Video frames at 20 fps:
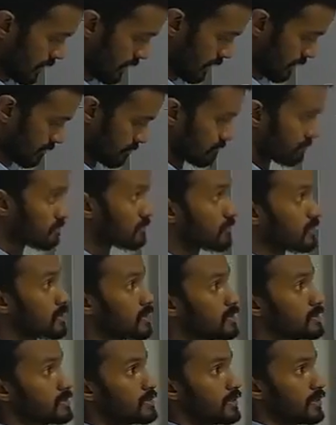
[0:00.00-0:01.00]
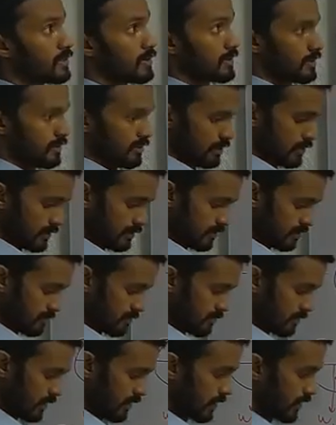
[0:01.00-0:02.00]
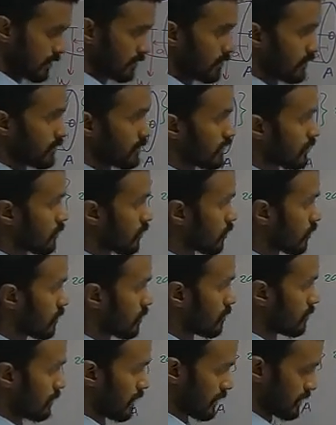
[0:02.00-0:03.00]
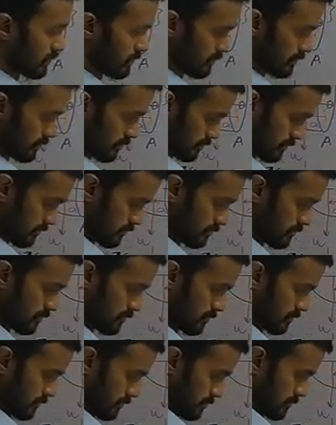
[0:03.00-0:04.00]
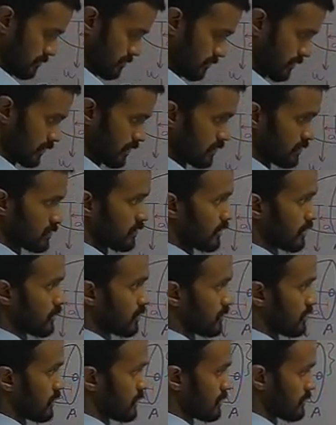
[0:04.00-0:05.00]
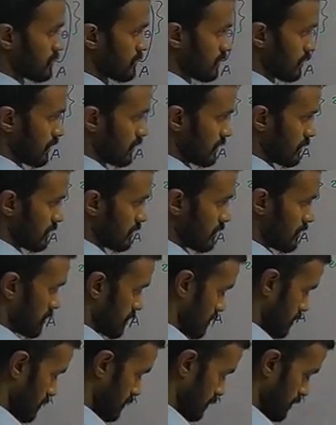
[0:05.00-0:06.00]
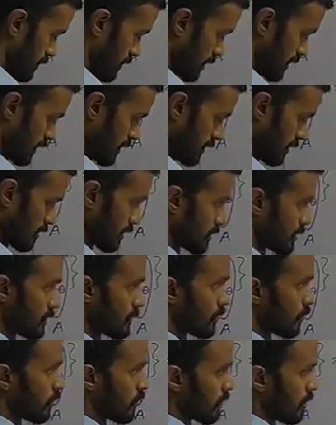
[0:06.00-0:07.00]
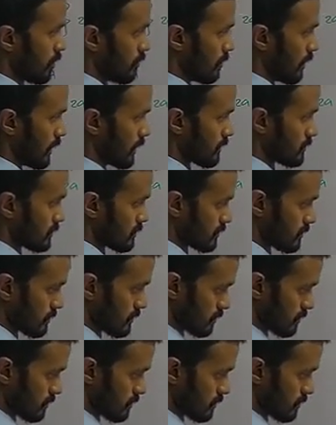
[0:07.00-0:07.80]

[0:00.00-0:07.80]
can consider in this, I can write the total mass. When considering these 3, I can write the total mass.